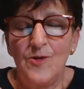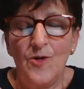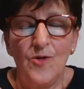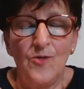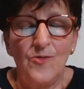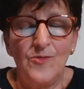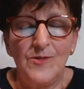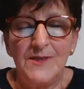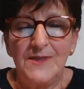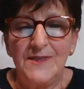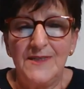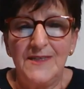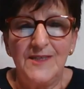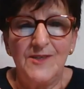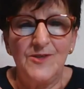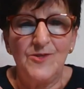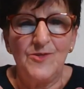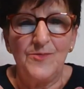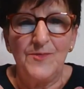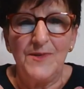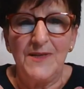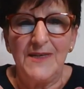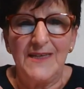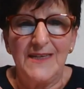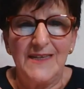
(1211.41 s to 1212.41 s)
We always
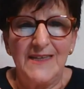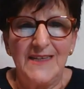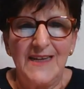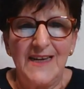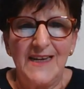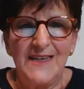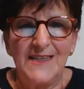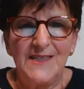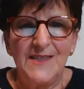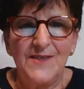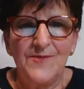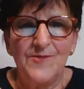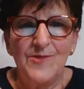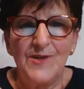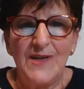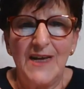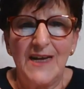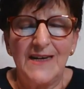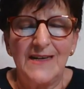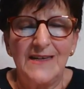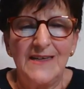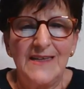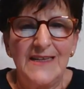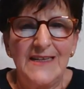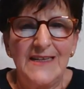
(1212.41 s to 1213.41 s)
need to be creative.
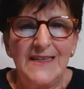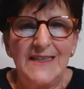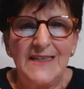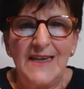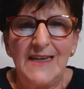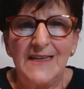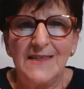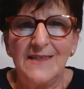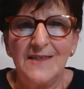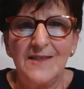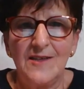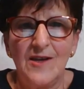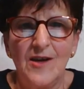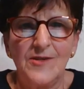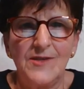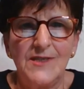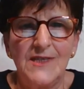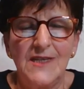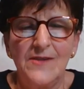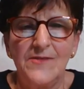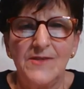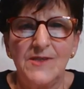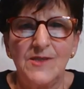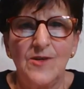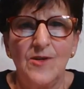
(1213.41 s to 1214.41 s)
We are recreating
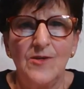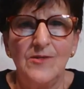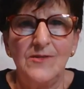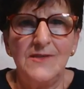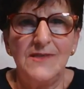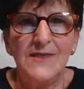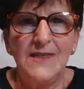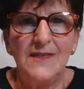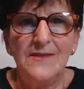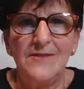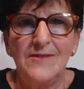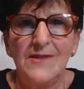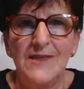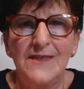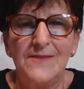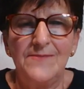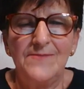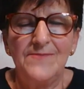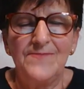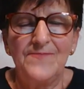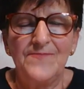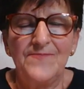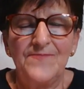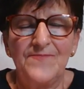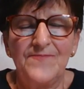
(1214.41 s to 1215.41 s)
ourselves
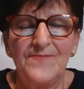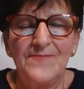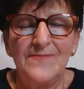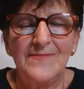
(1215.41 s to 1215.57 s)
constantly.